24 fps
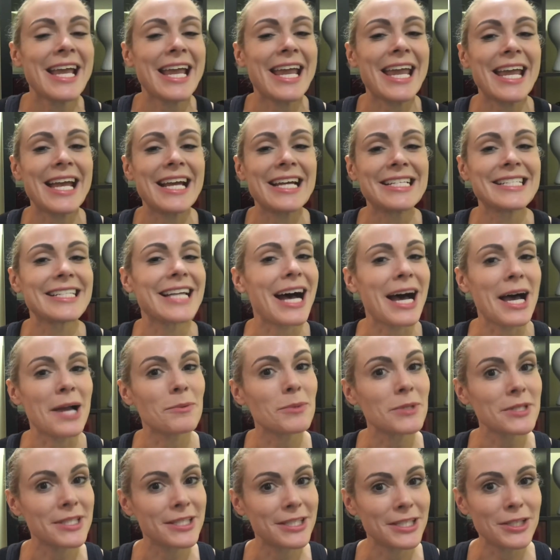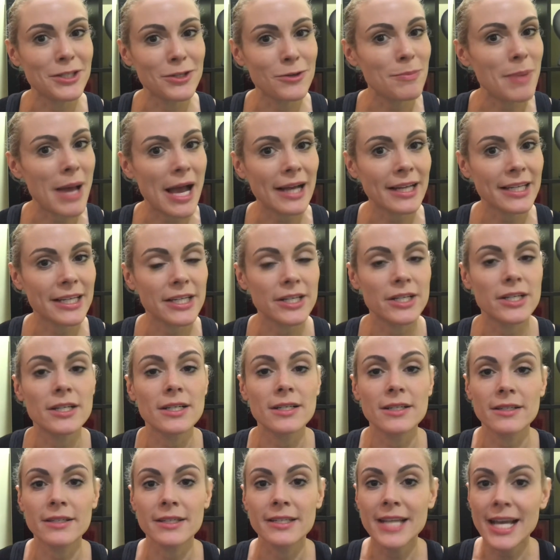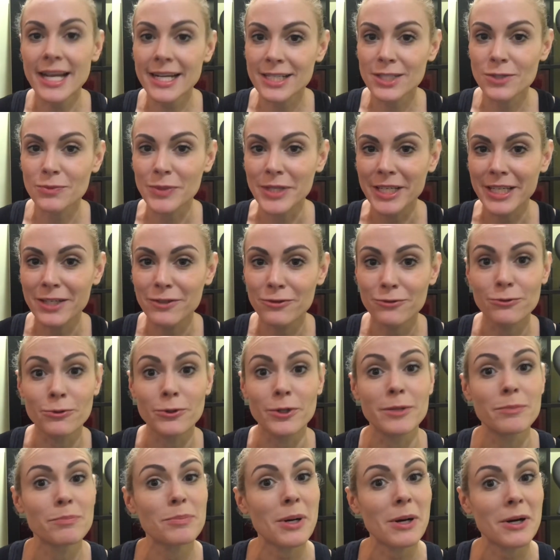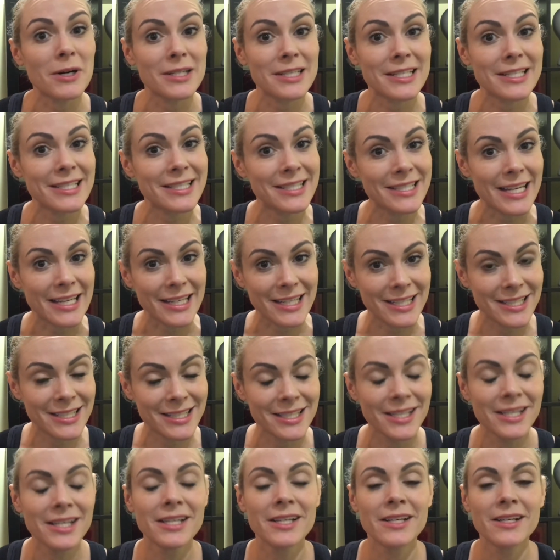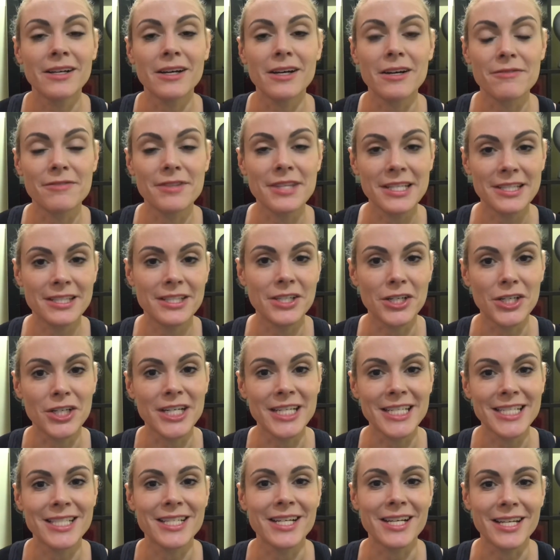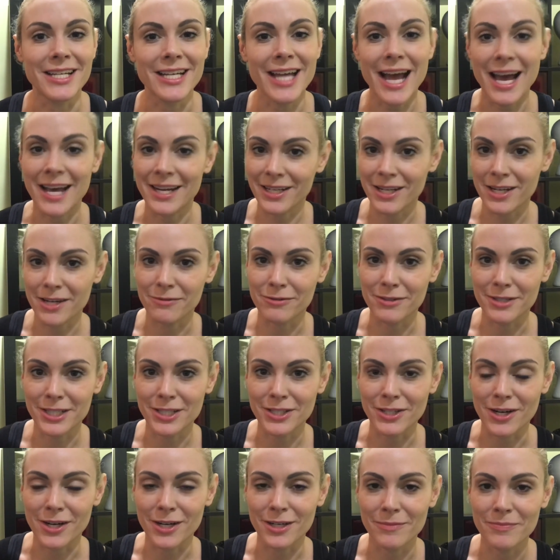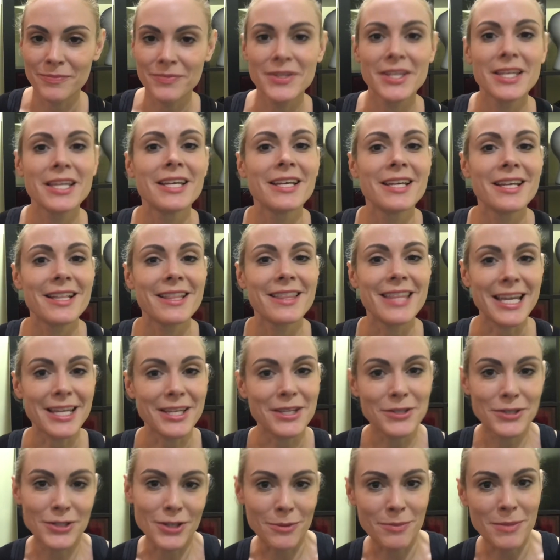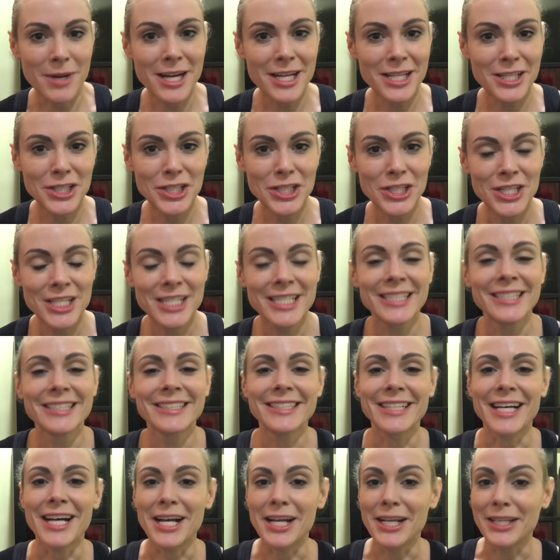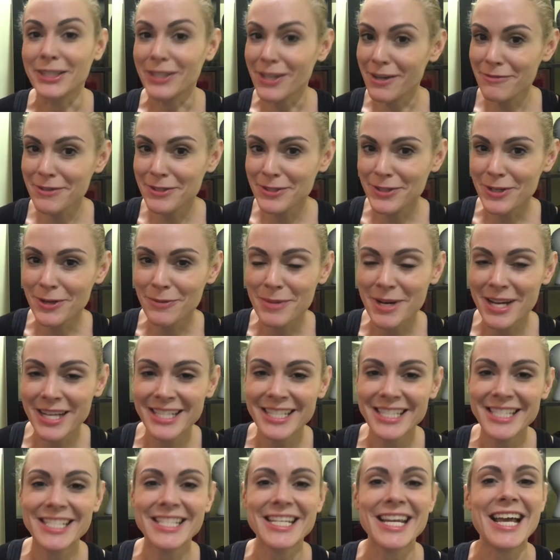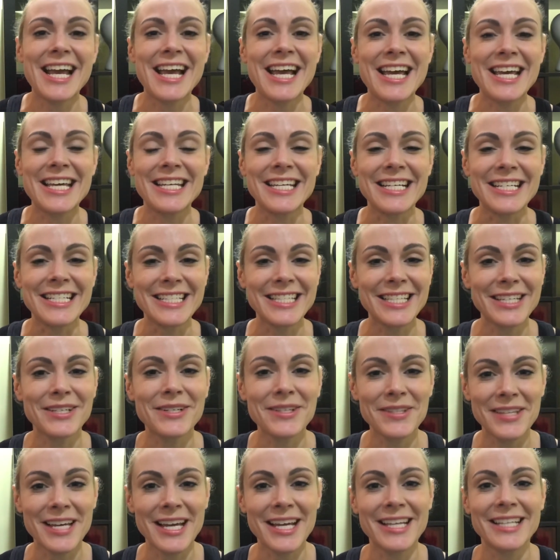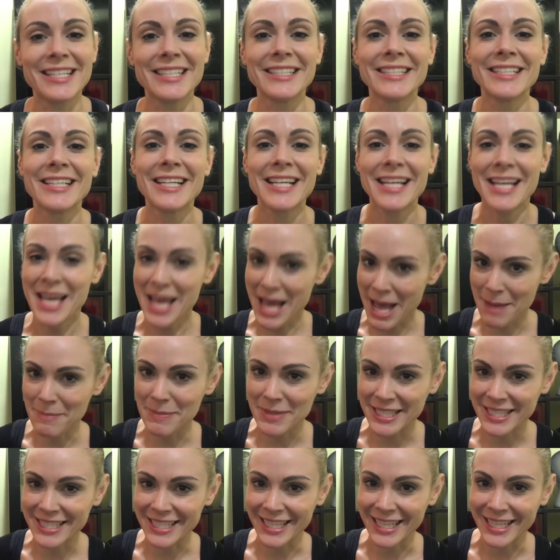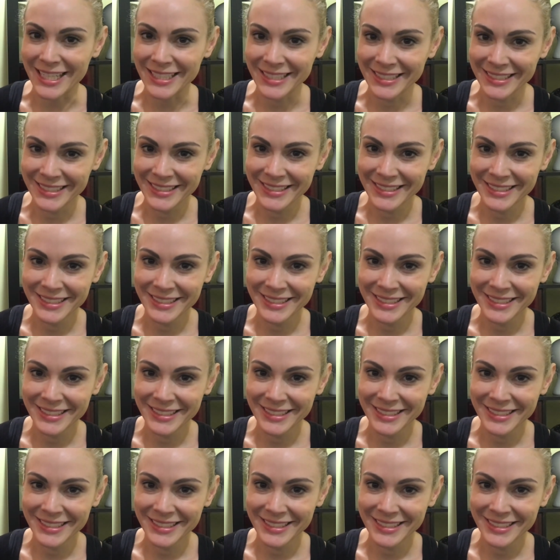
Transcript: And I will see you back here next week for part six of this series on how to cover a song. Thank you so much. I love you so much. And until then, happy singing.